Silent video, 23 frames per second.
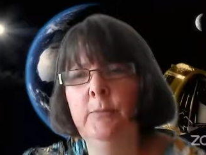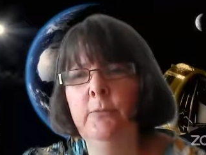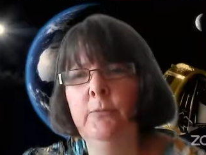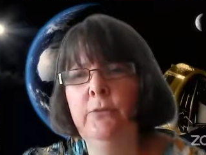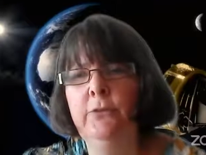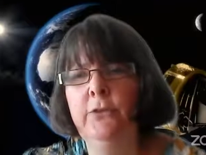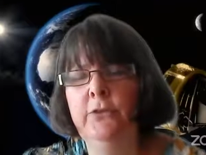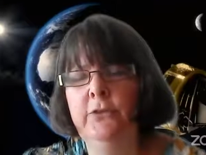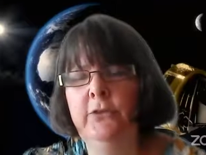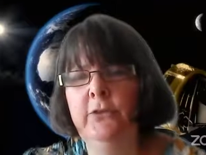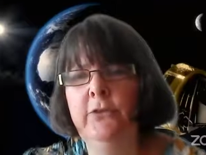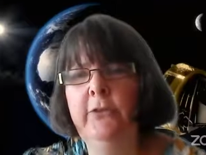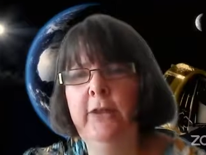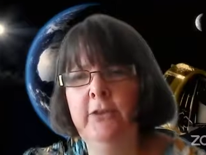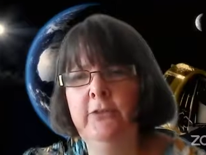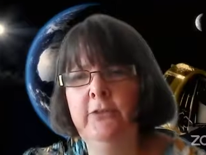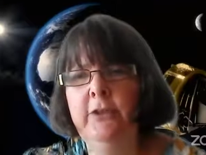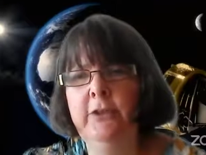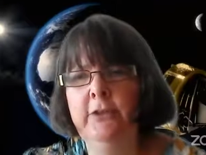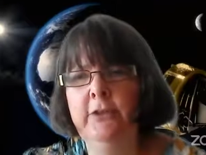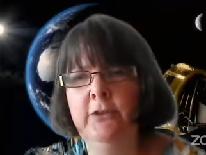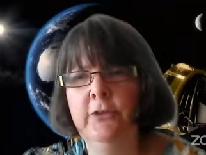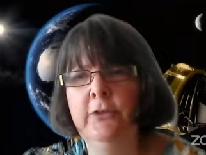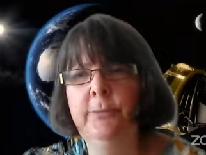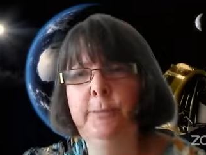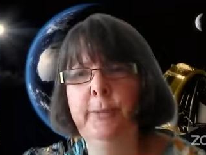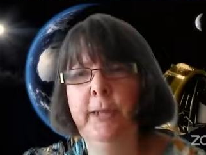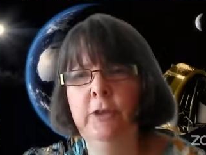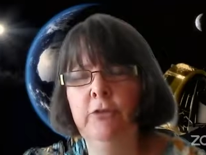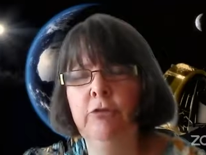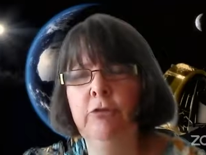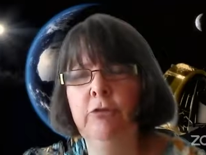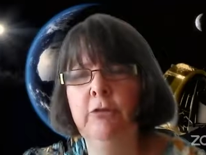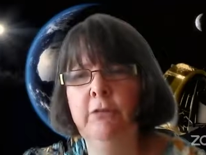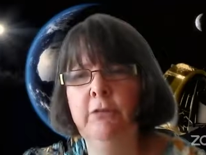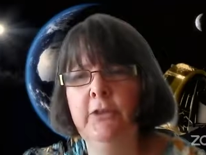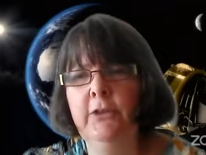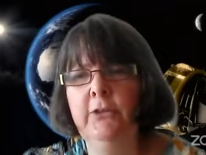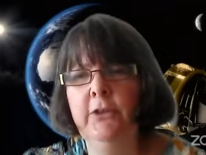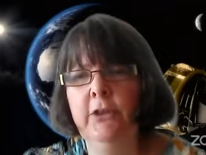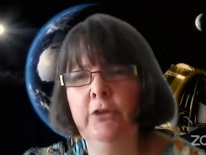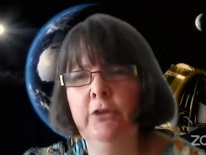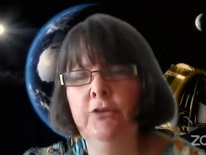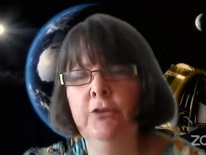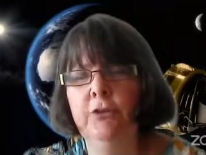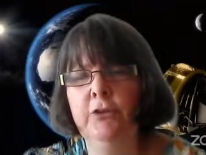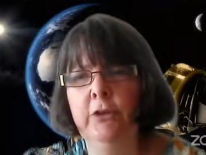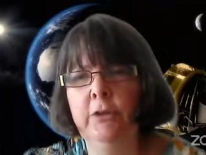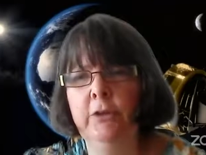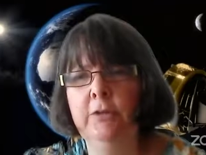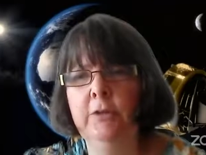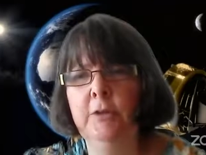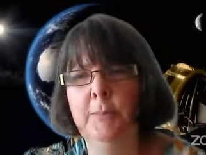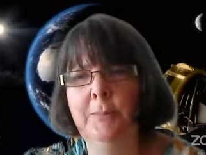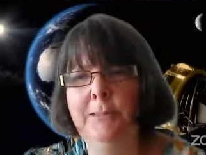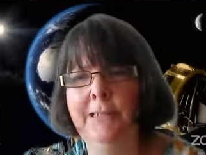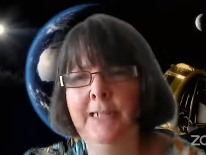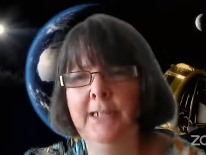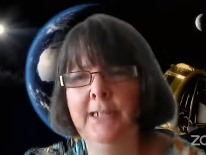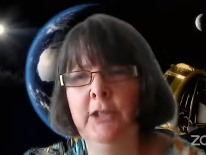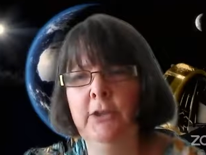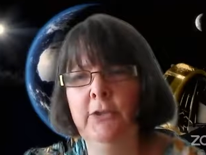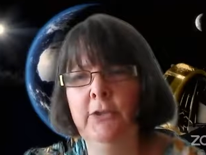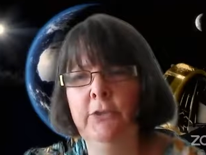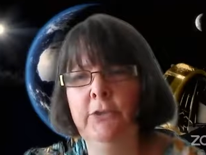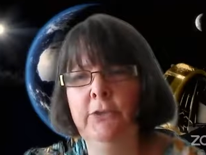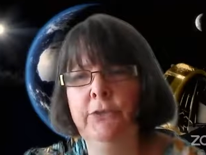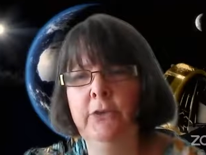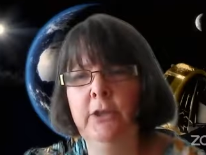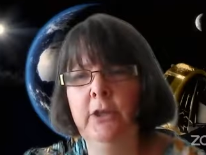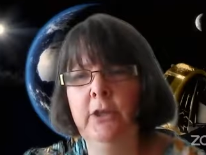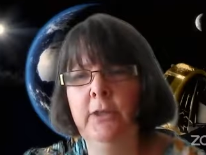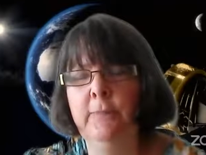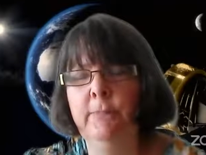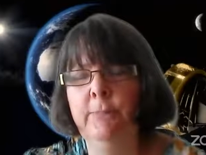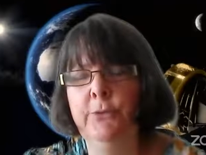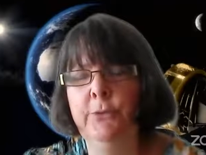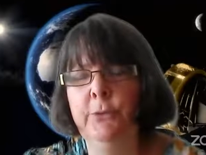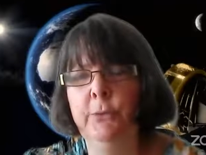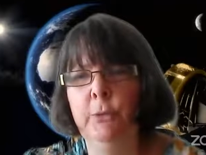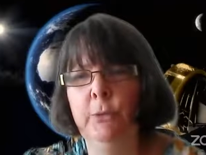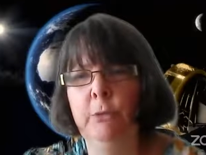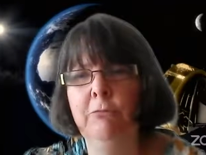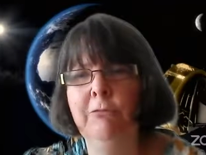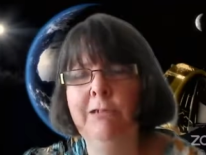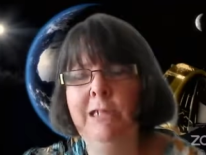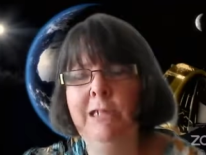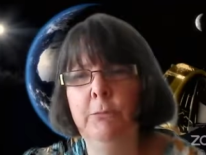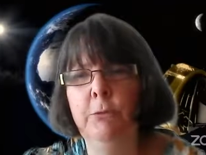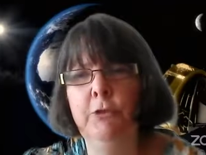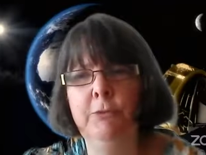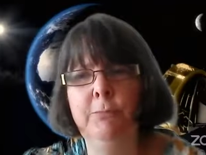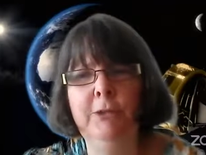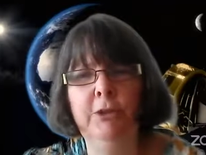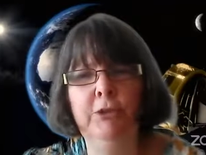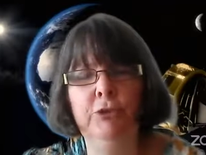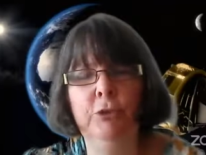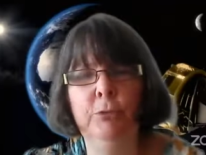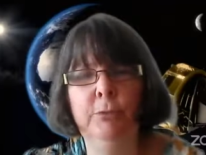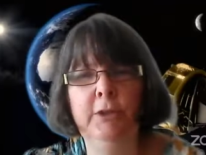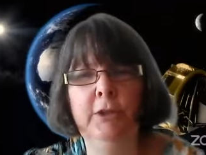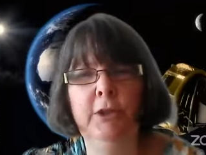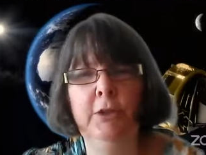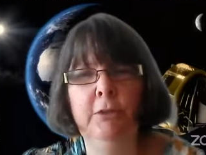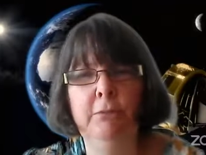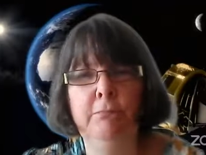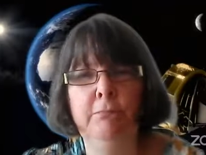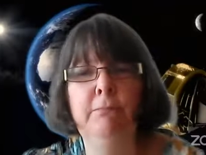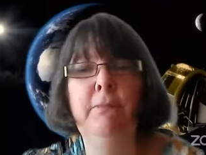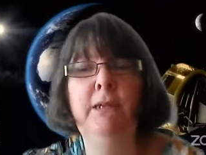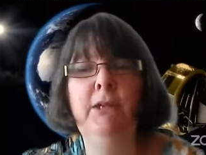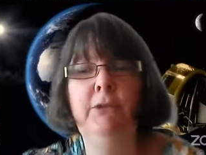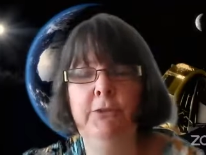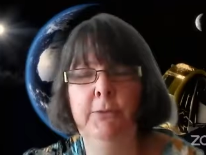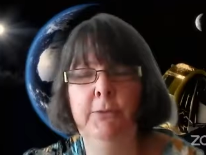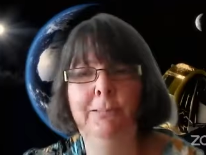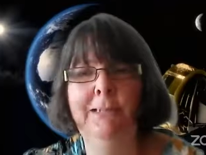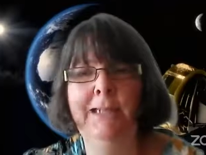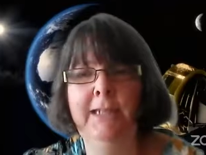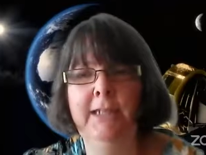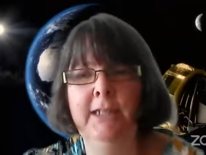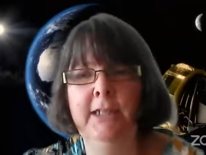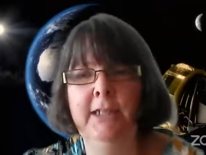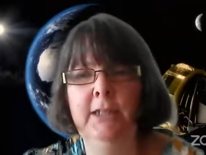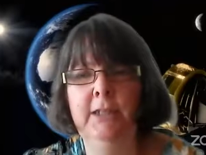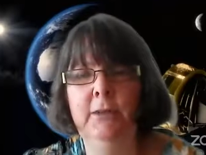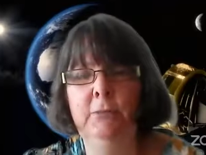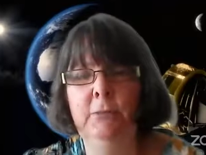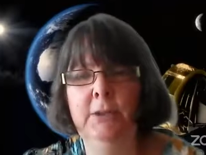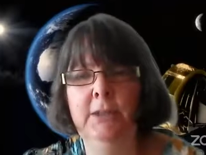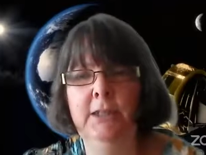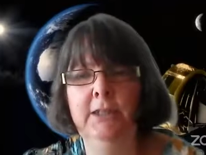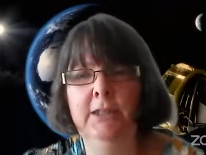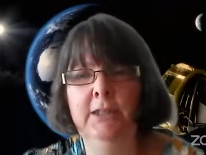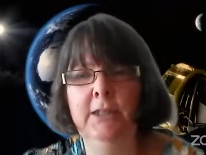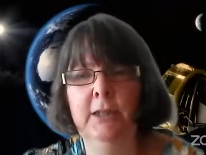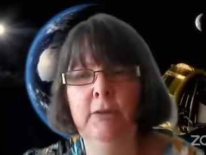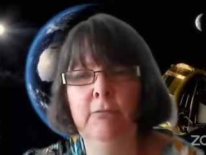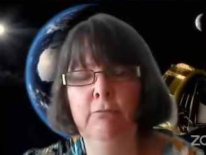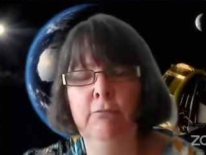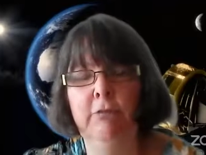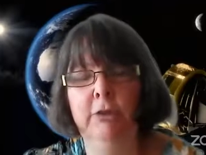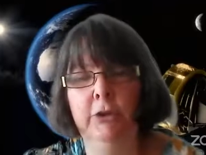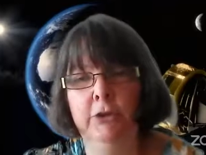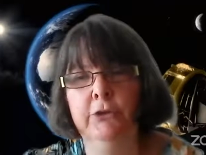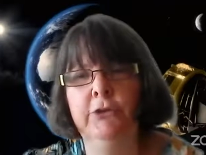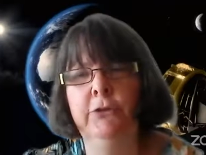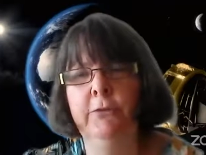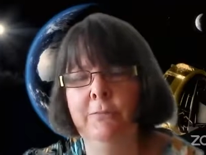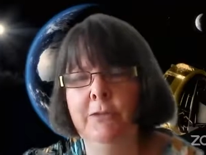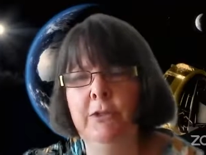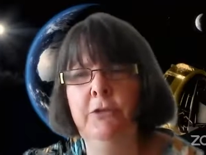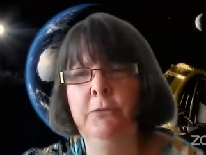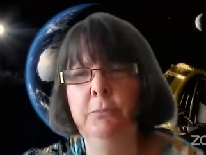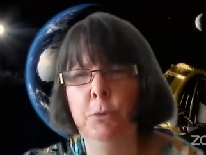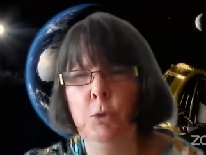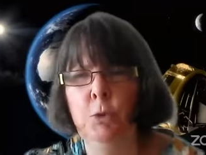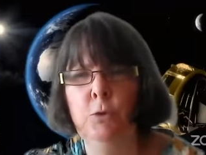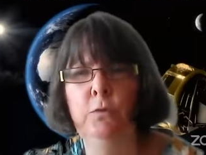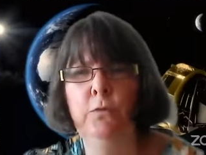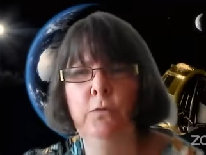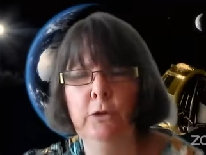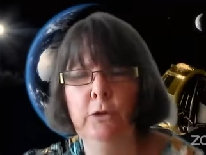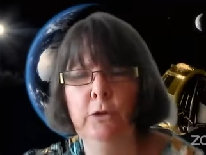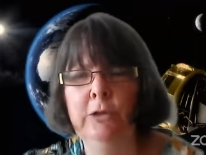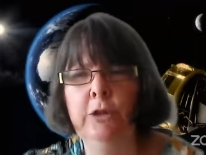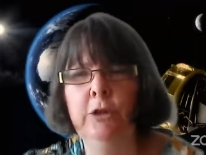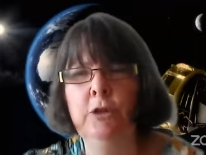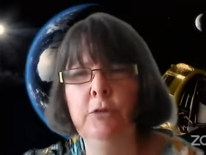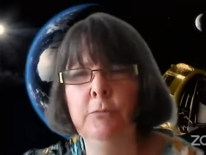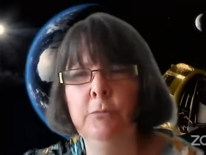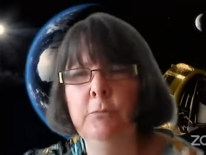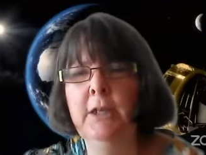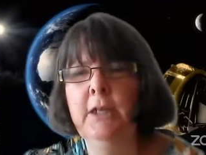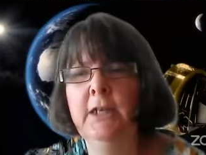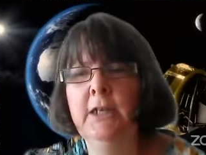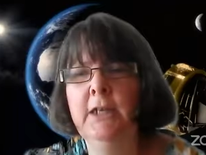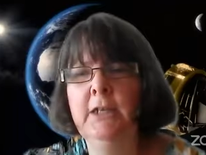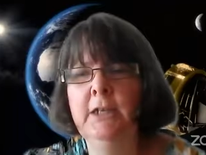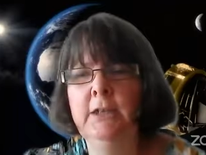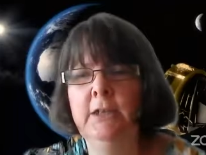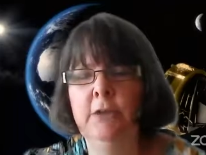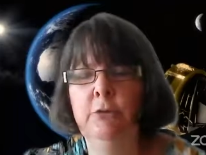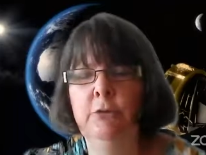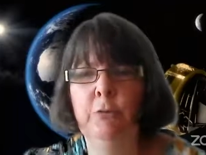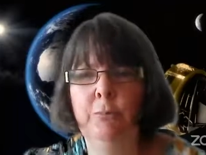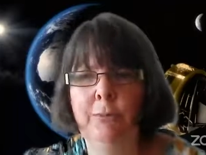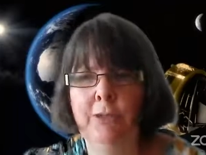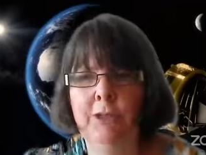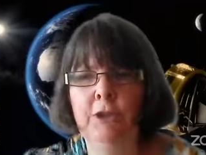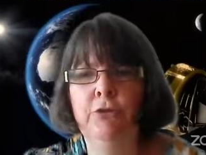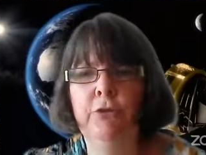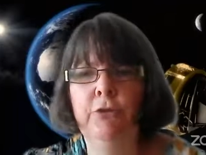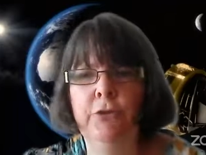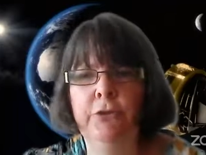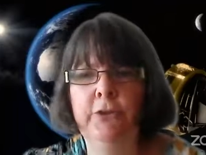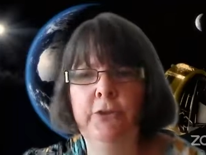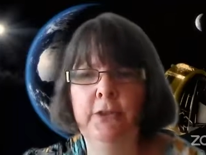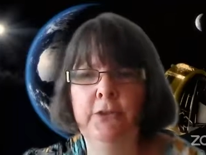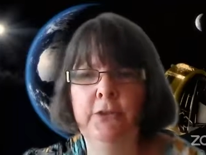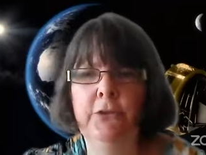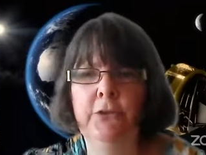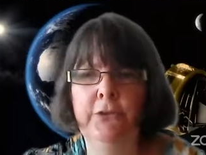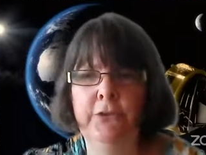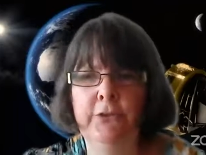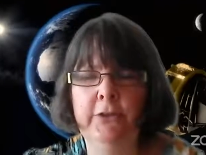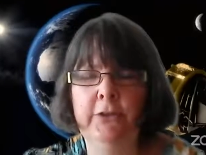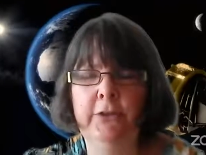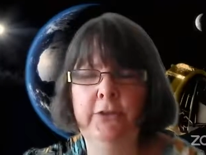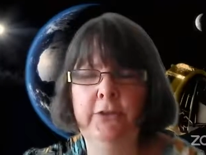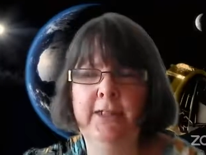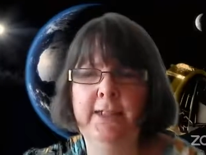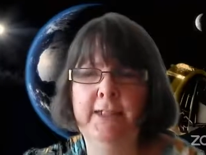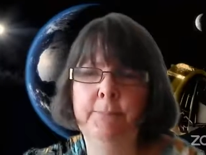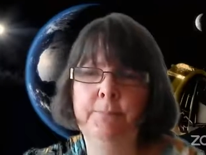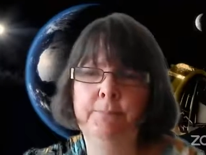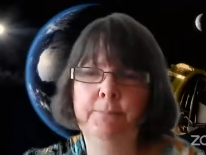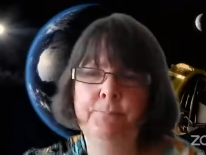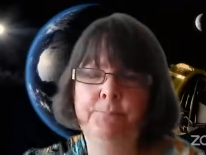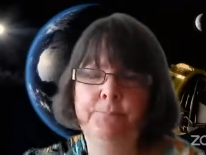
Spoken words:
for detecting the spectra of these extrasolar planets. So we really want to make sure we don't miss a planet within that relatively small volume that will be interesting to study.